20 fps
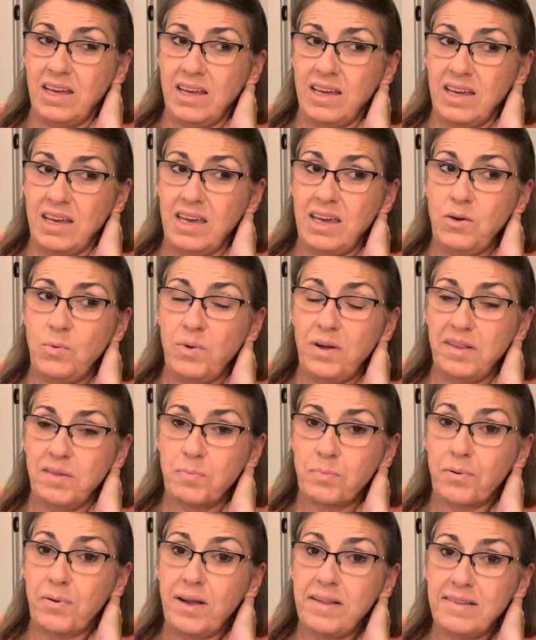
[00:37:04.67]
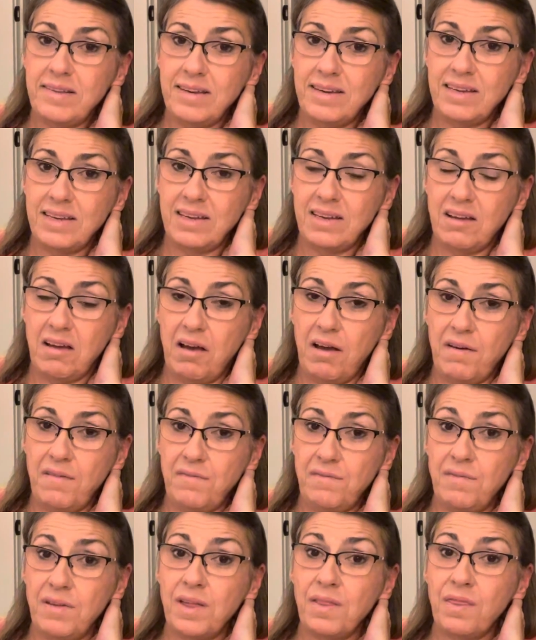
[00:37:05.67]
he was president
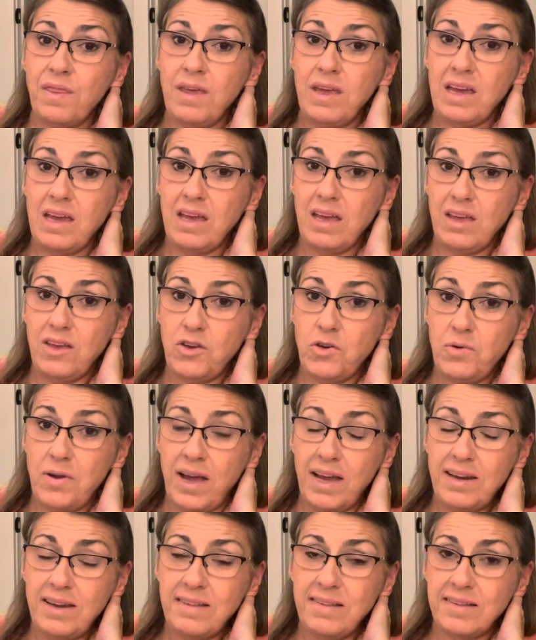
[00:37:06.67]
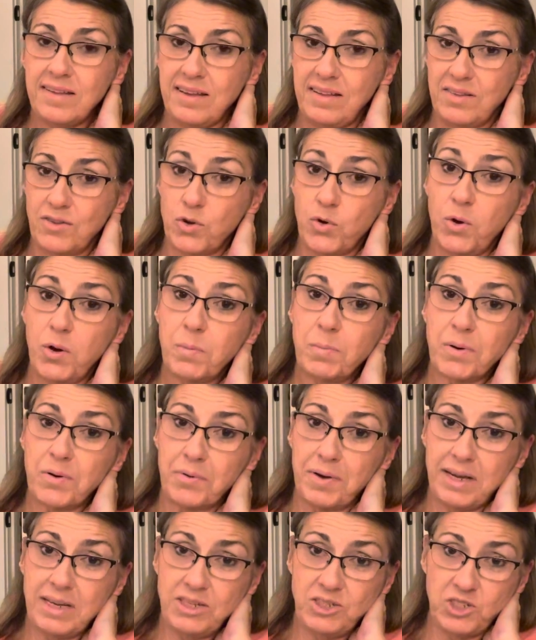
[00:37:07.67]
of the United States
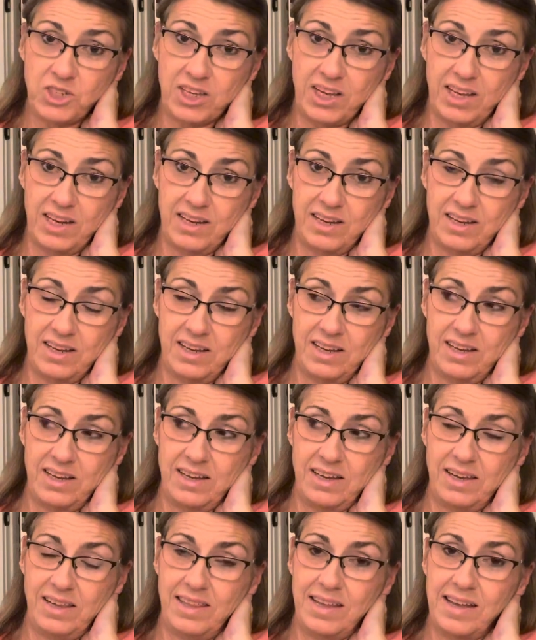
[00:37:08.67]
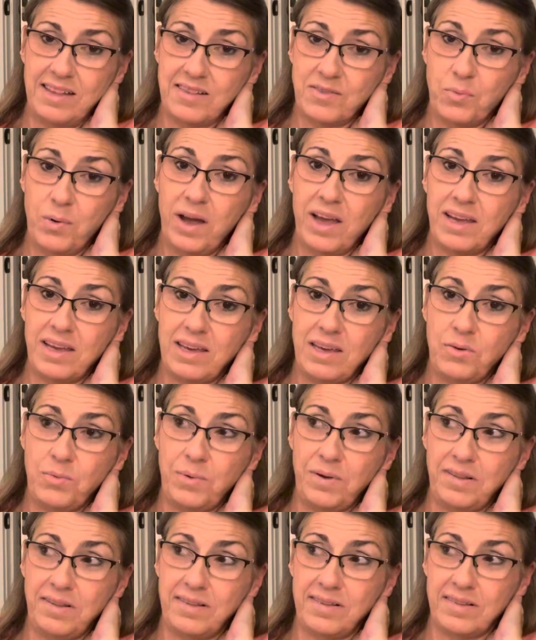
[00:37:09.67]
Corporation, and that's why he
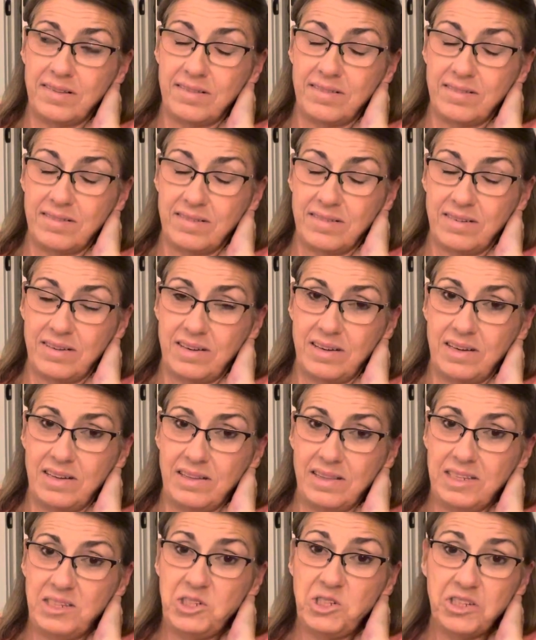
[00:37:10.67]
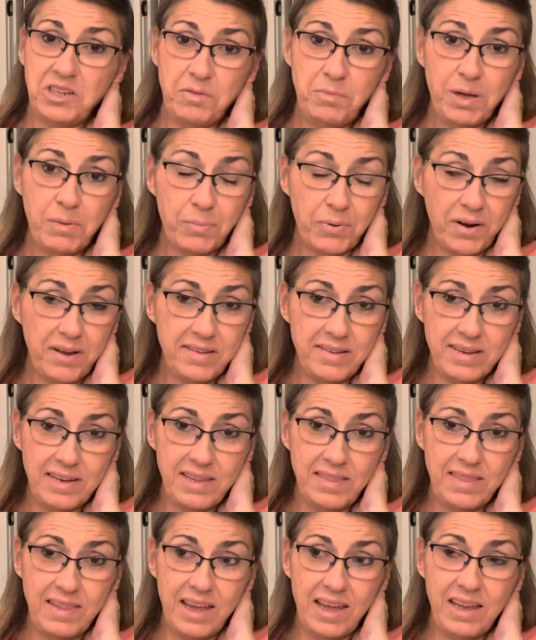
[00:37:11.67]
was a legitimate
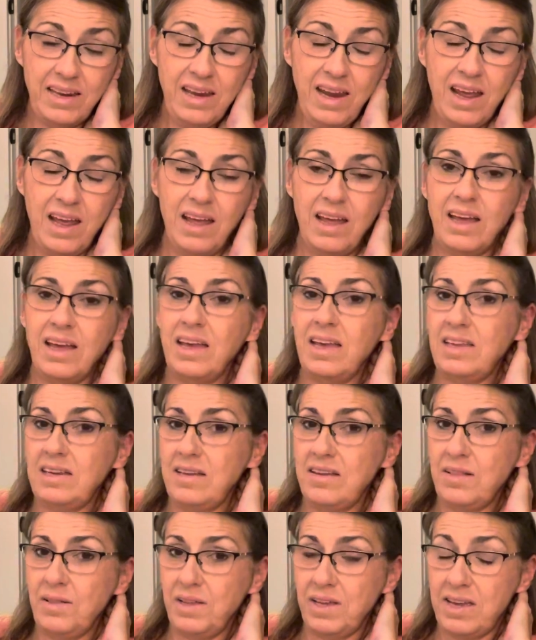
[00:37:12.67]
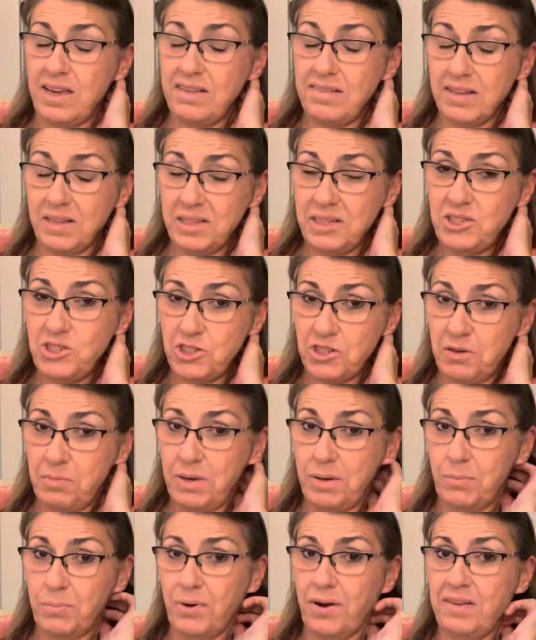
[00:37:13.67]
president then, and he's a
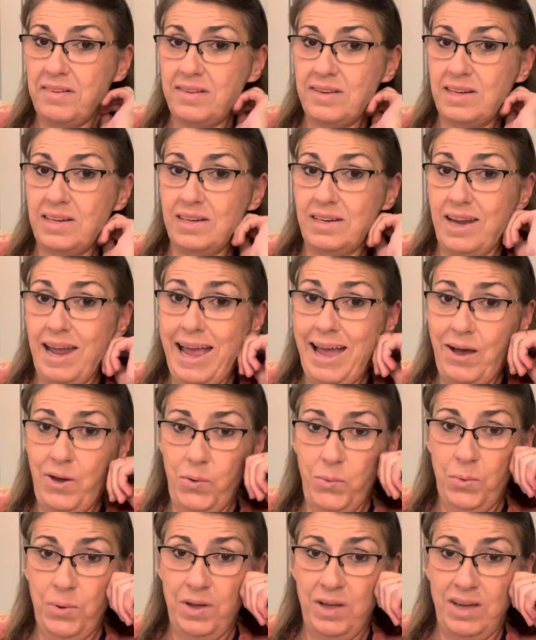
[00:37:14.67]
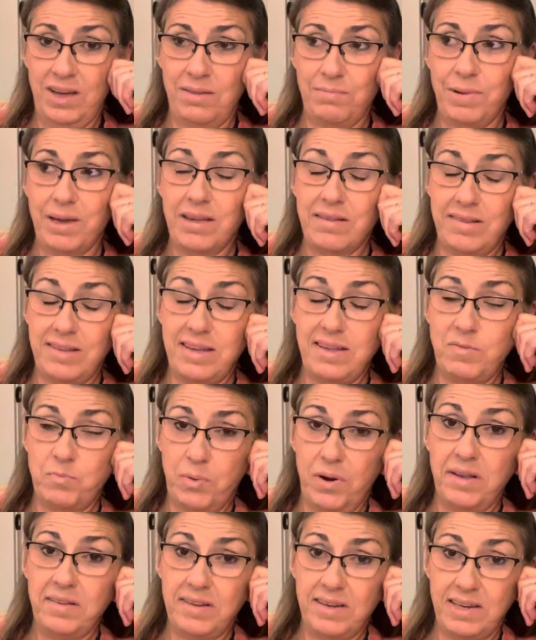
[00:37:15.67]
legitimate president now, because he's
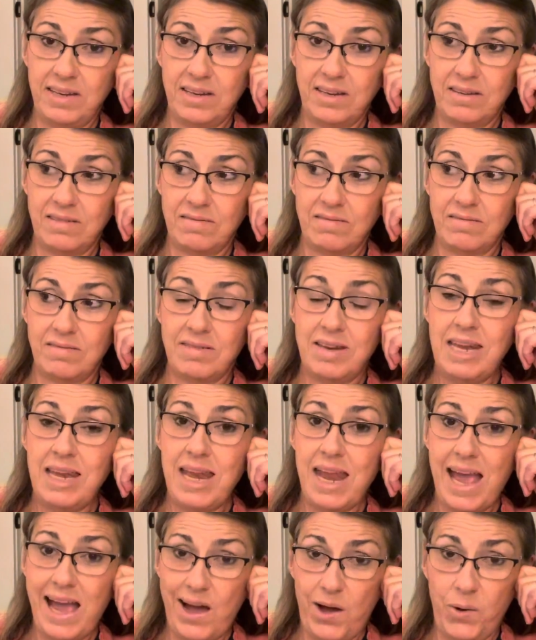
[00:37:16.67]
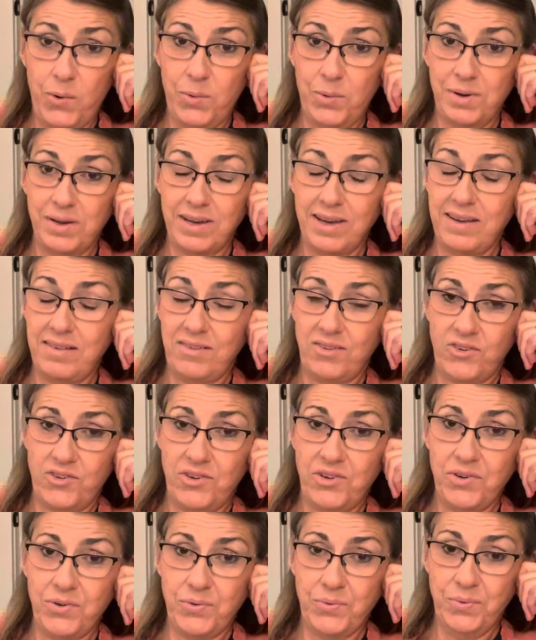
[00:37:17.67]
president now, in case you're
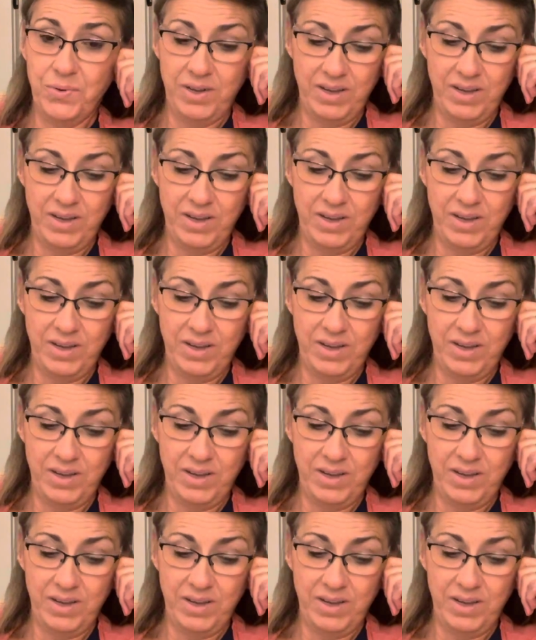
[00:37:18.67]
new.